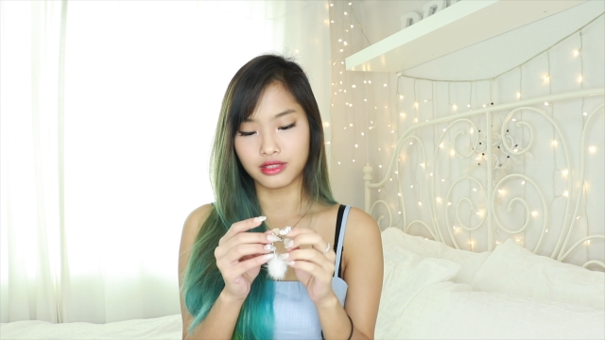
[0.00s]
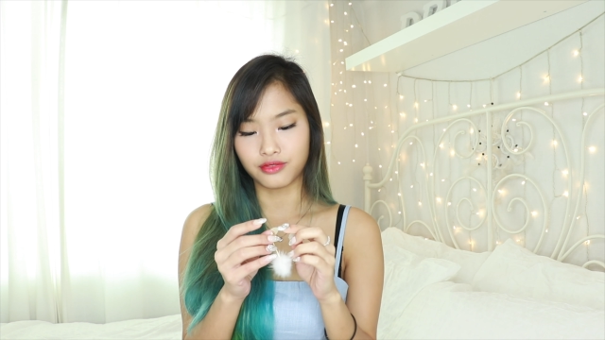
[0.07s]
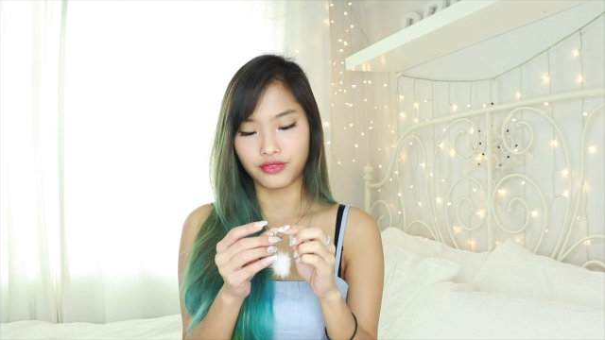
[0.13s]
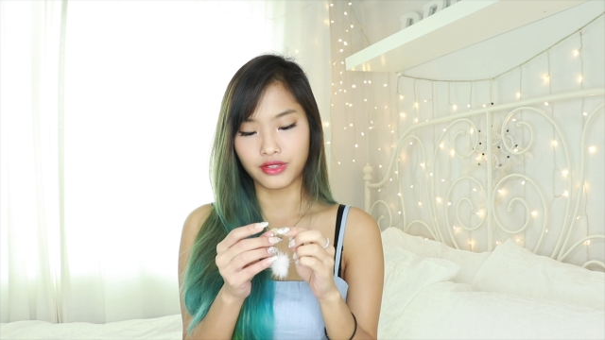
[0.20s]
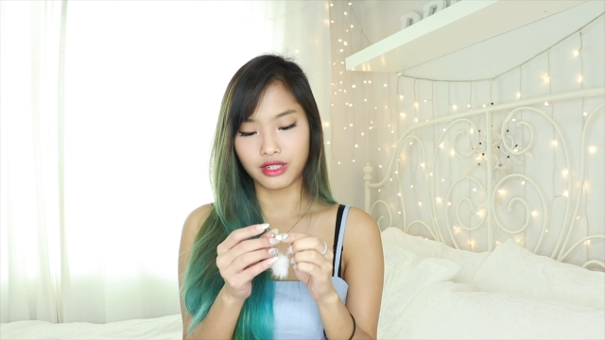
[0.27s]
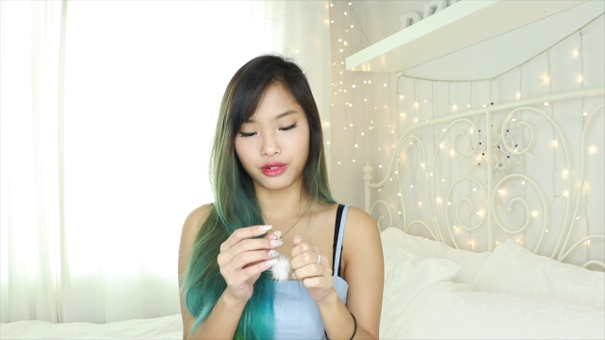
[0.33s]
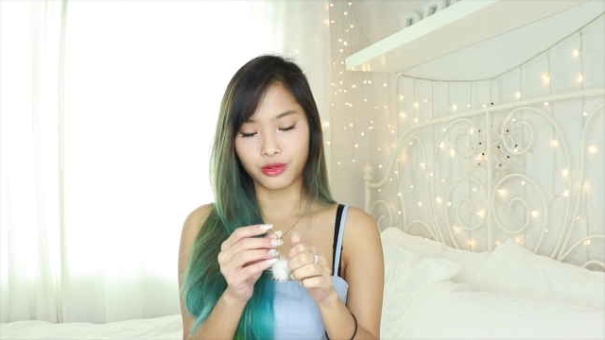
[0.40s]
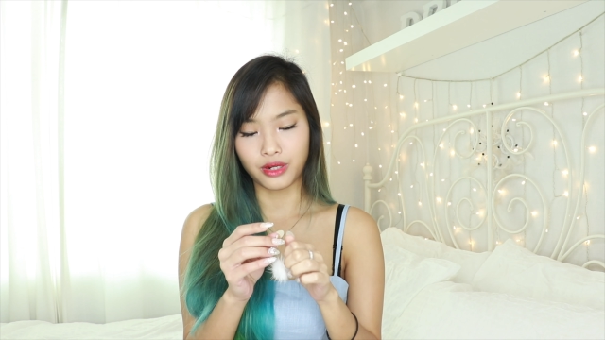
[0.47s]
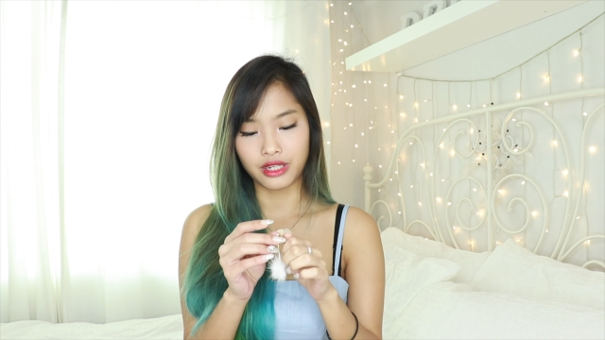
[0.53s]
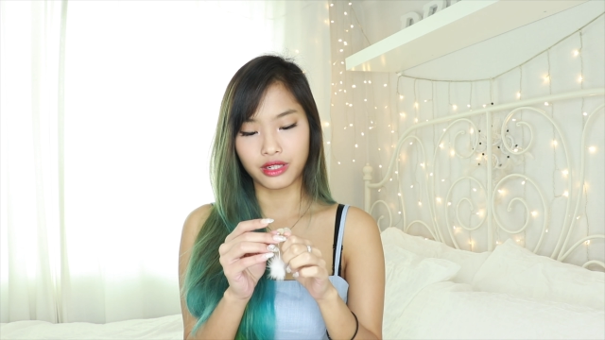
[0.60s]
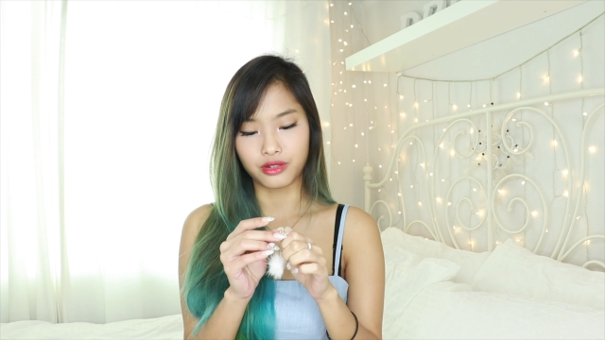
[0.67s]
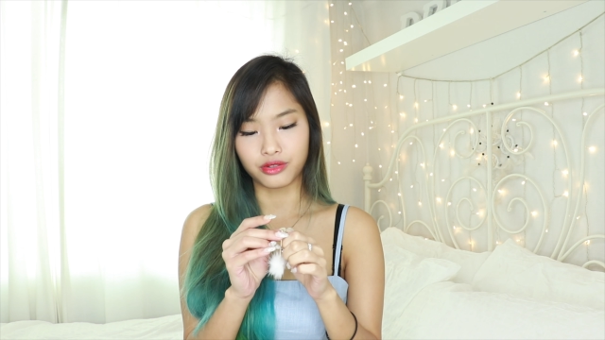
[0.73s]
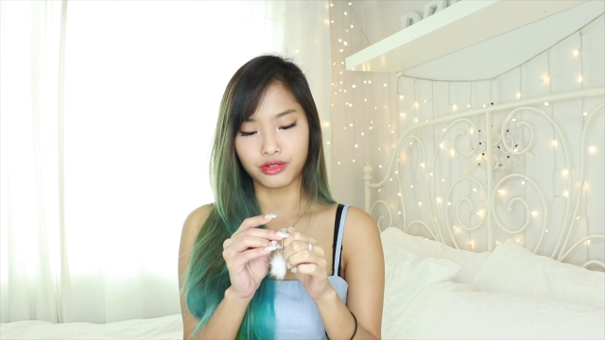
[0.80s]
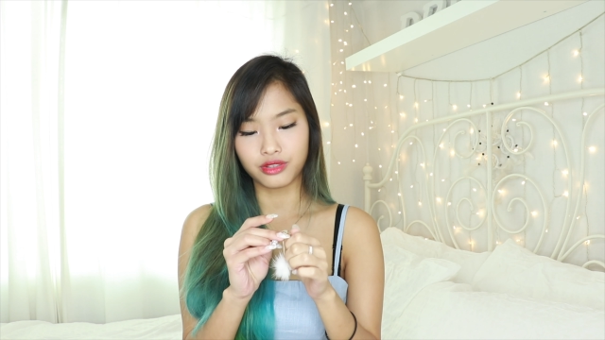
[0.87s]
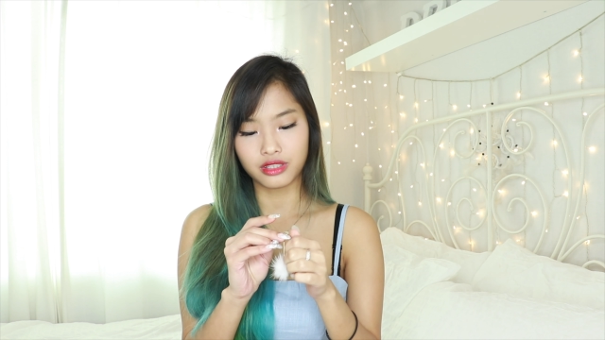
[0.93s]
is really quite
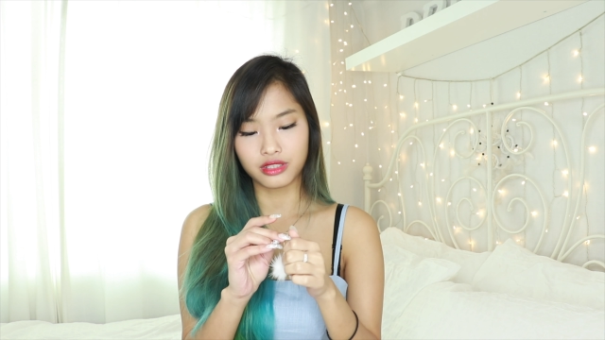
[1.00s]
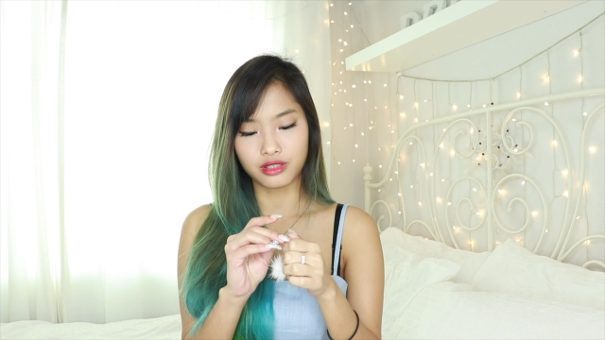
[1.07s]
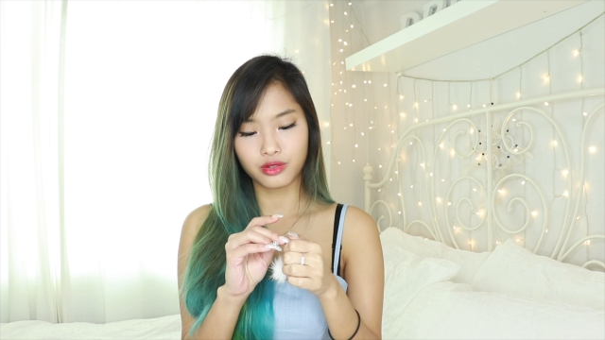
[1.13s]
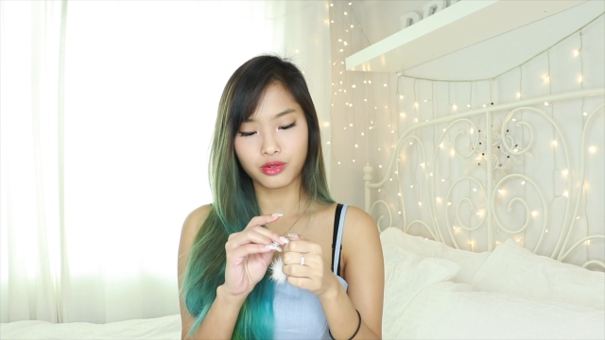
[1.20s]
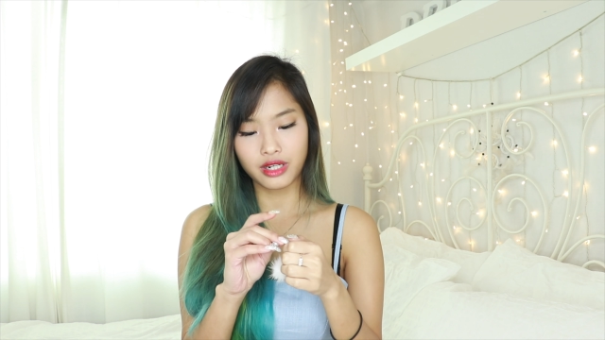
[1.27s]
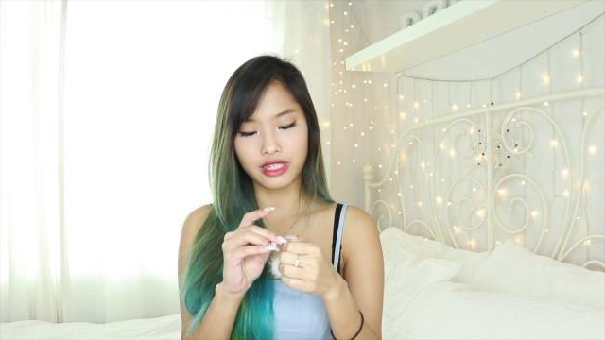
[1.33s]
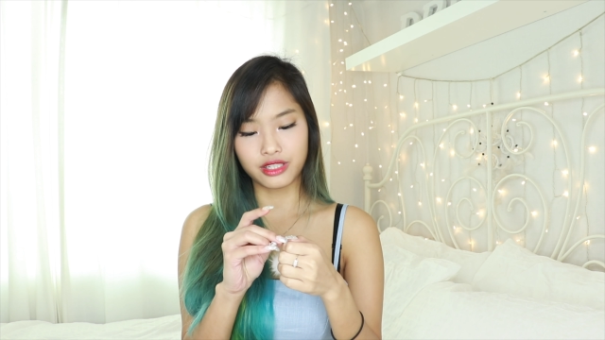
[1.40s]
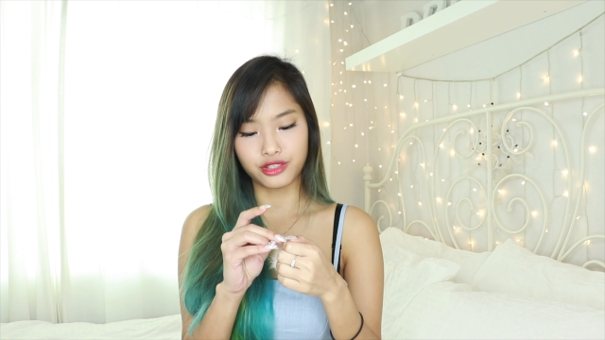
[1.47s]
good. It's quite